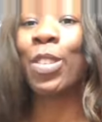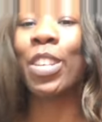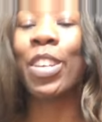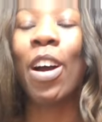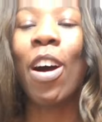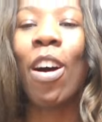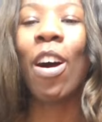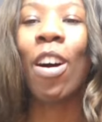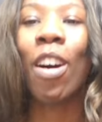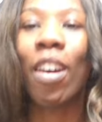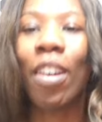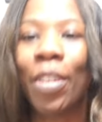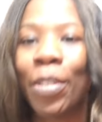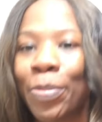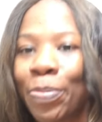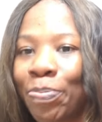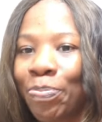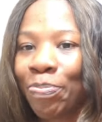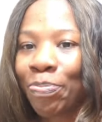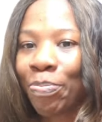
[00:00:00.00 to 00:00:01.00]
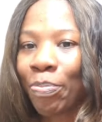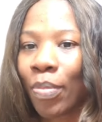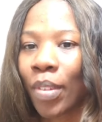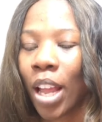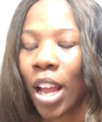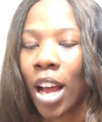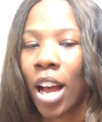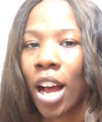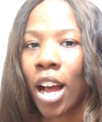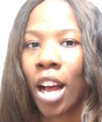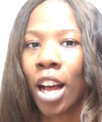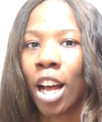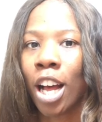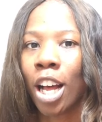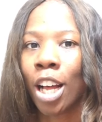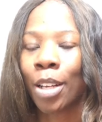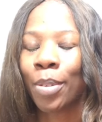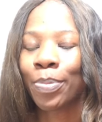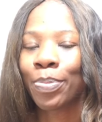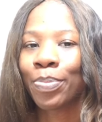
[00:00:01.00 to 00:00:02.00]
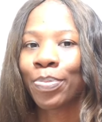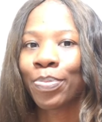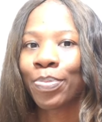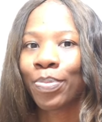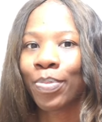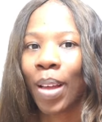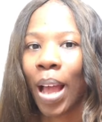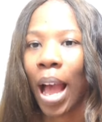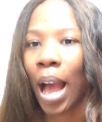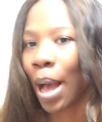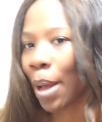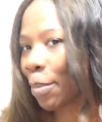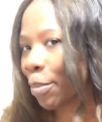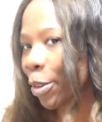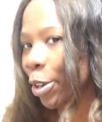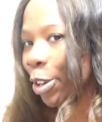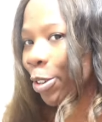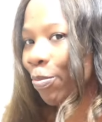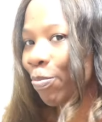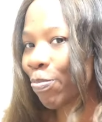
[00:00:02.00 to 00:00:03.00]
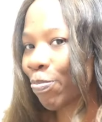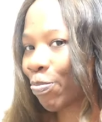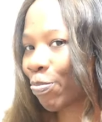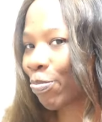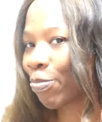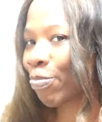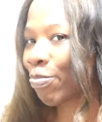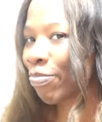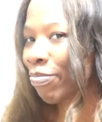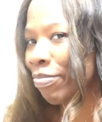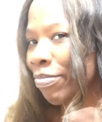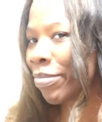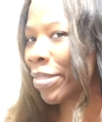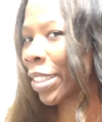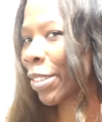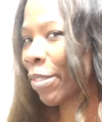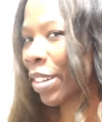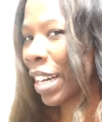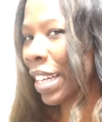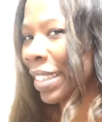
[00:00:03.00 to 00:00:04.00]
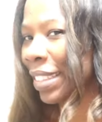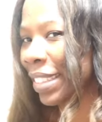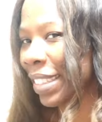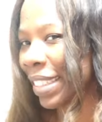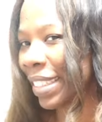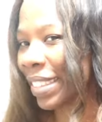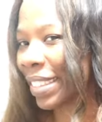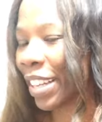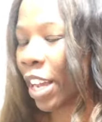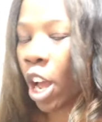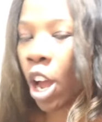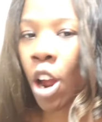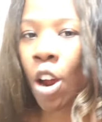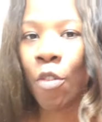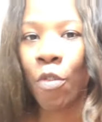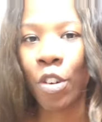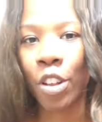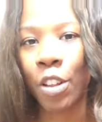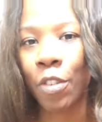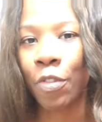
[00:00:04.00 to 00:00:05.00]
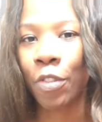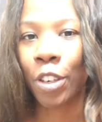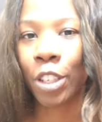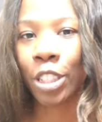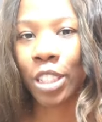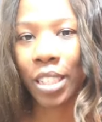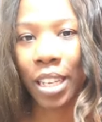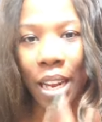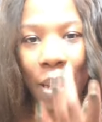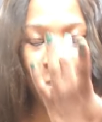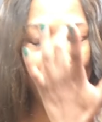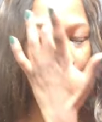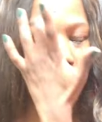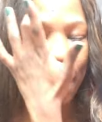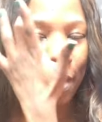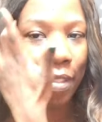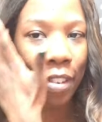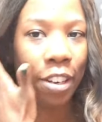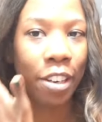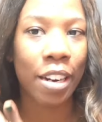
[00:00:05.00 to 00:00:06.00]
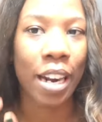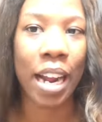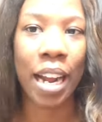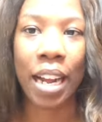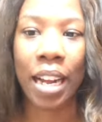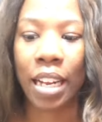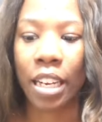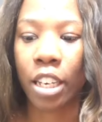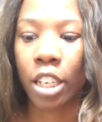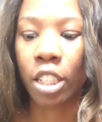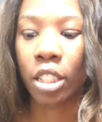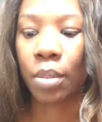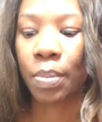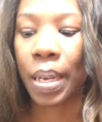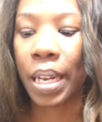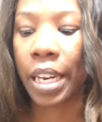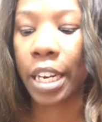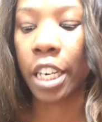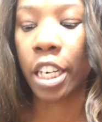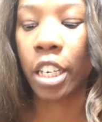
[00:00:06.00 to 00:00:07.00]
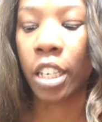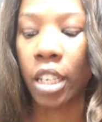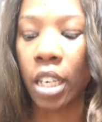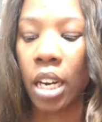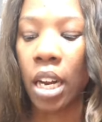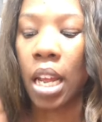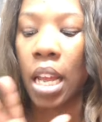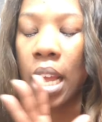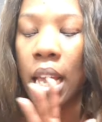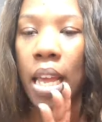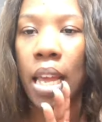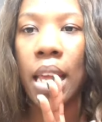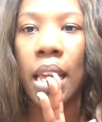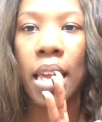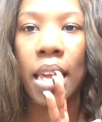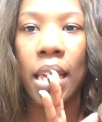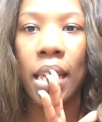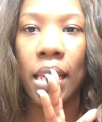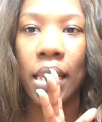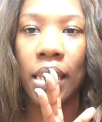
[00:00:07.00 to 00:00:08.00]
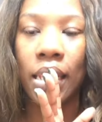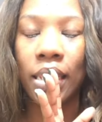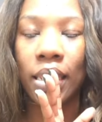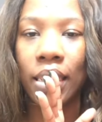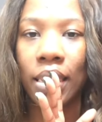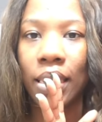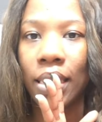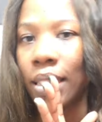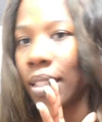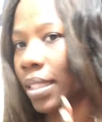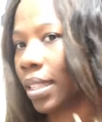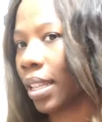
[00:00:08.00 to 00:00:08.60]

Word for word: y'all, um, I'm, look what I did. For the first time ever, I curled my hair and